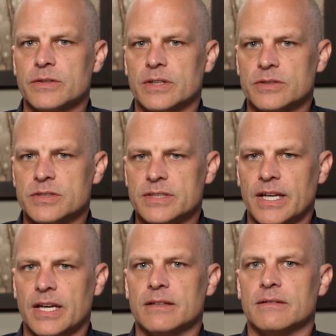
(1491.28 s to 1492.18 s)
to
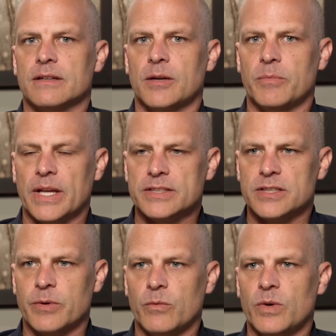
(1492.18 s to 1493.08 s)
understand a
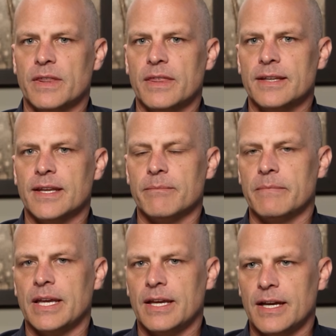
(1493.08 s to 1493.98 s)
complexity, but one thing that
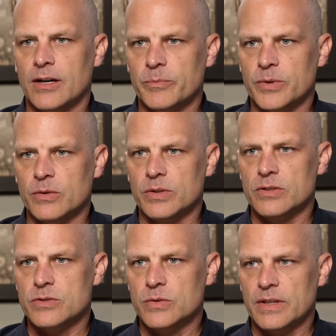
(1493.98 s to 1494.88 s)
may help you
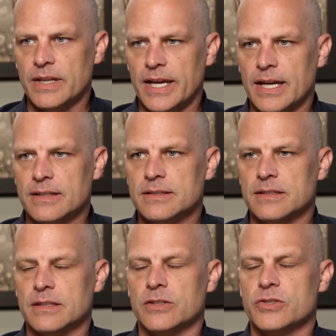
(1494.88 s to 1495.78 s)
in doing that
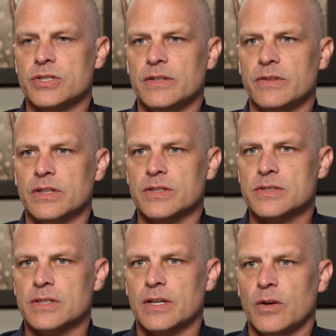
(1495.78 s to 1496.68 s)
in achieving
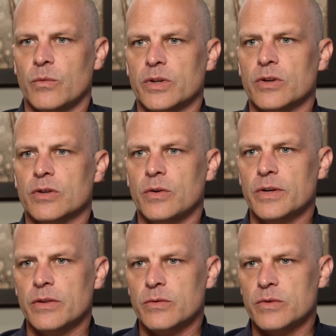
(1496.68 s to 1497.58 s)
this, when you're
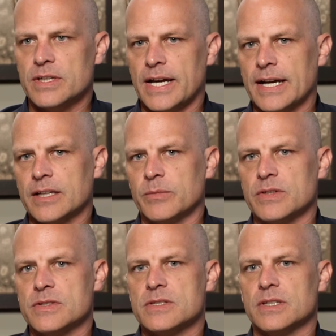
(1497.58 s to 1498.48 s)
going through the
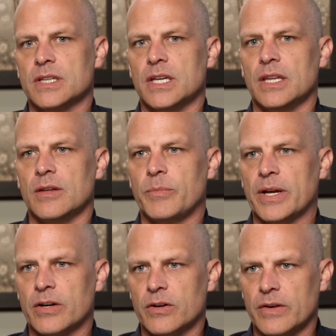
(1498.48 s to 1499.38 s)
documents in the
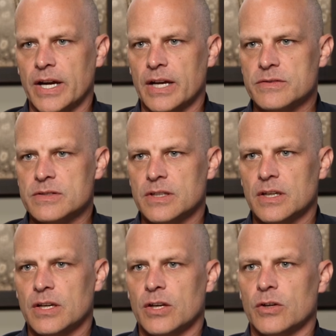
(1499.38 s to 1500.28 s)
paragraphs,
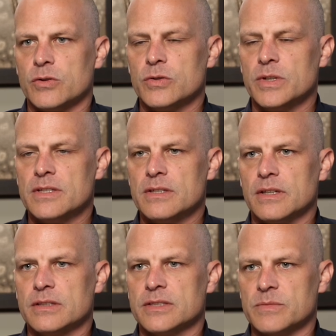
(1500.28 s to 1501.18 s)
doing
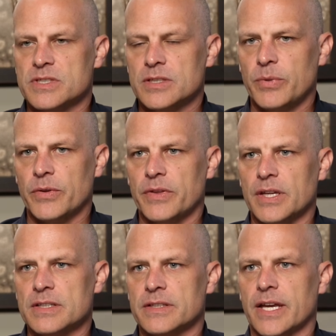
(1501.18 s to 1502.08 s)
some simple
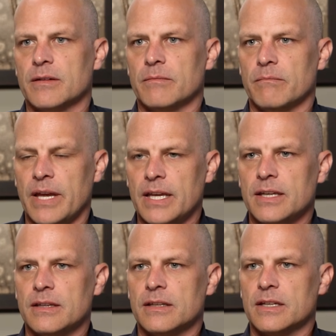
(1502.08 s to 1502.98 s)
things like
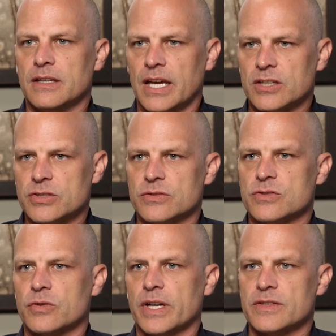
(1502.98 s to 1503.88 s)
making connections,
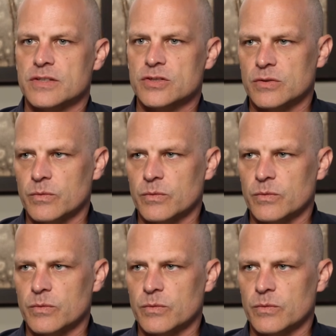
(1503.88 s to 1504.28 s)
transition